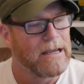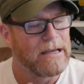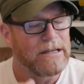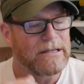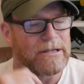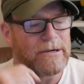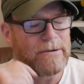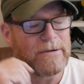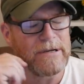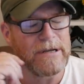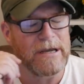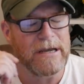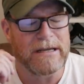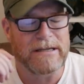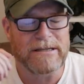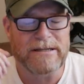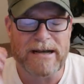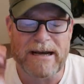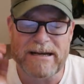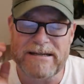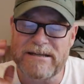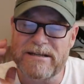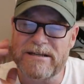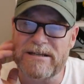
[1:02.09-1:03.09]
So it, it's,
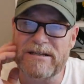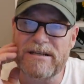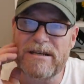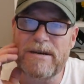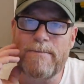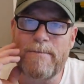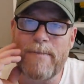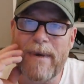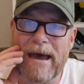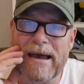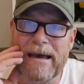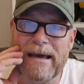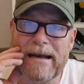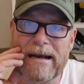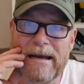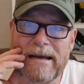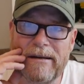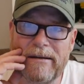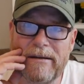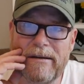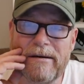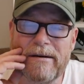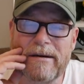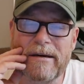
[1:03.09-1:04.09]
I just sit back and I
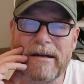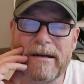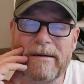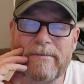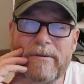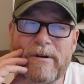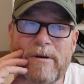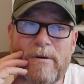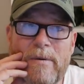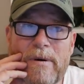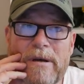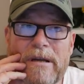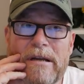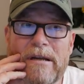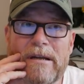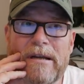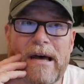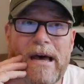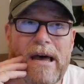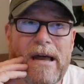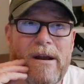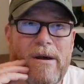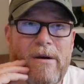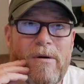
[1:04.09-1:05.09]
look and I'm going,
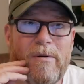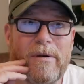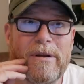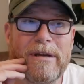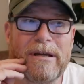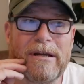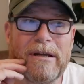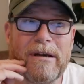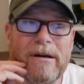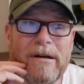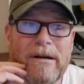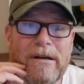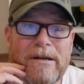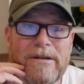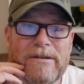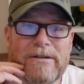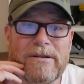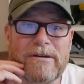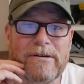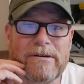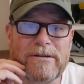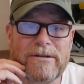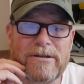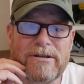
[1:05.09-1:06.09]
not only is
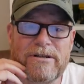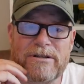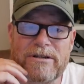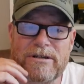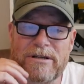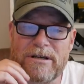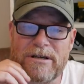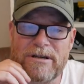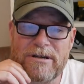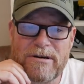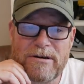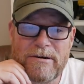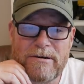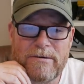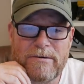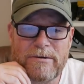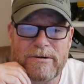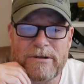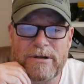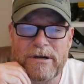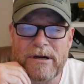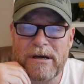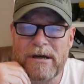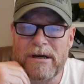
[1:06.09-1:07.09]
there just the
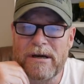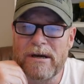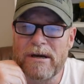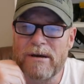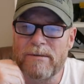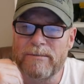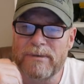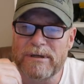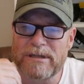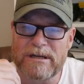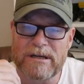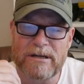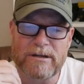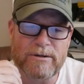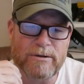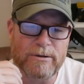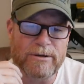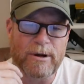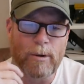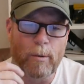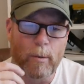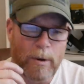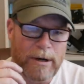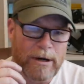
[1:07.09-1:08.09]
huge potential
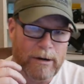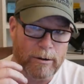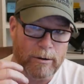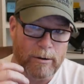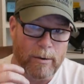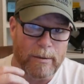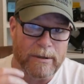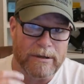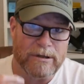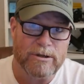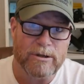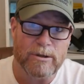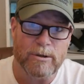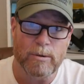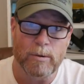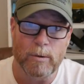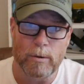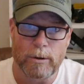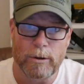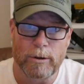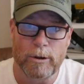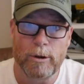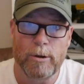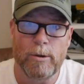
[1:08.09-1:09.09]
that we are going to
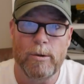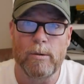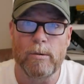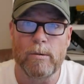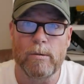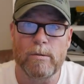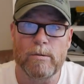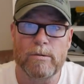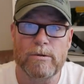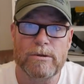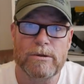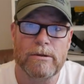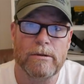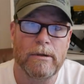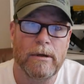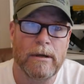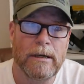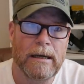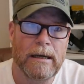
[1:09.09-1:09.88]
lose